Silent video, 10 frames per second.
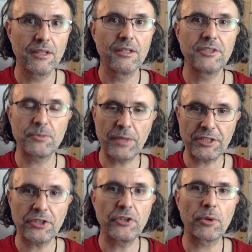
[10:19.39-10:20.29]
Just make
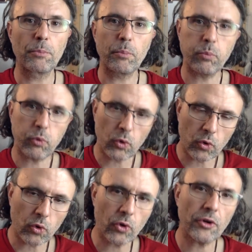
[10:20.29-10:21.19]
sure you're
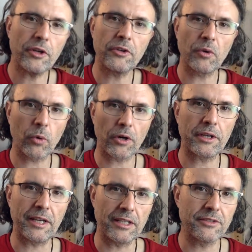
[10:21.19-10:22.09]
pouring your work
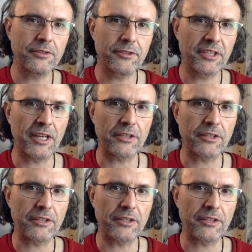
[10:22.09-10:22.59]
into that